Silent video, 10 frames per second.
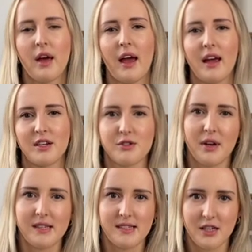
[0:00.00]
and
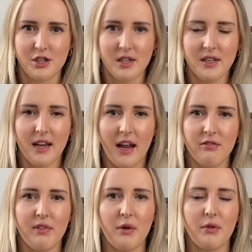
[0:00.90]
transition. And I
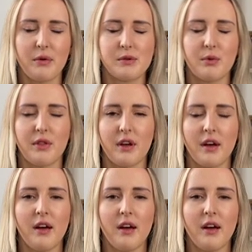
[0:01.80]
found those were the